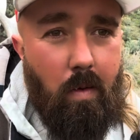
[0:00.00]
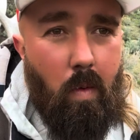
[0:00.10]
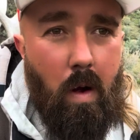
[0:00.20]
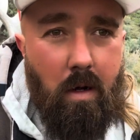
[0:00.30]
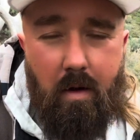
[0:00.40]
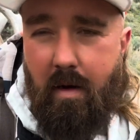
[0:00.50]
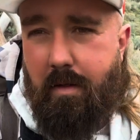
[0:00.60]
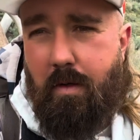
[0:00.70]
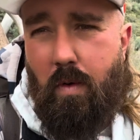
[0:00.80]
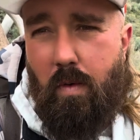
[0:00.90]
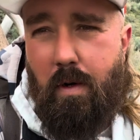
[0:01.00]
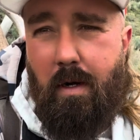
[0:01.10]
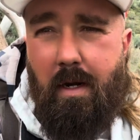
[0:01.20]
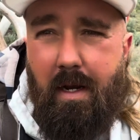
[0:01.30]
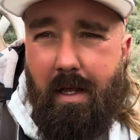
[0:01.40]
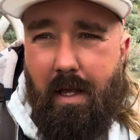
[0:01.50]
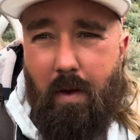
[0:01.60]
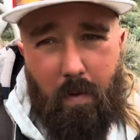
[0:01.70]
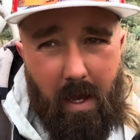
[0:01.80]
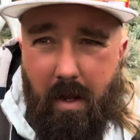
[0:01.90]
Walk around the corner, and
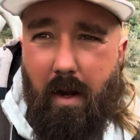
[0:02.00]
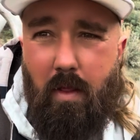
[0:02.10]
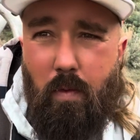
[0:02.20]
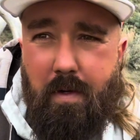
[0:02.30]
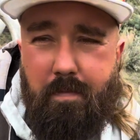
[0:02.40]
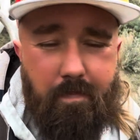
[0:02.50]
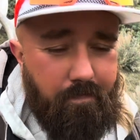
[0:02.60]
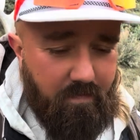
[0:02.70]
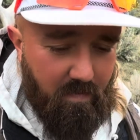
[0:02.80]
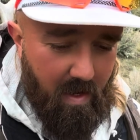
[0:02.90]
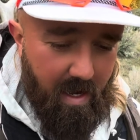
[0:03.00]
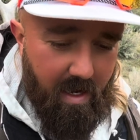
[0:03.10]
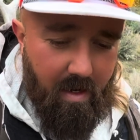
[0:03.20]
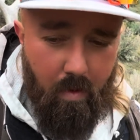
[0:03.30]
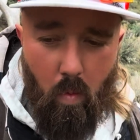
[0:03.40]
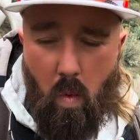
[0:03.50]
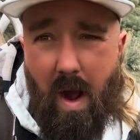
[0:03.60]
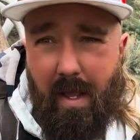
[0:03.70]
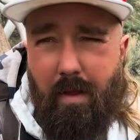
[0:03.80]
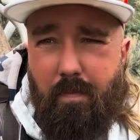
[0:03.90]
we got another one right here,
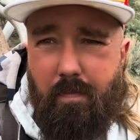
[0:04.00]
white,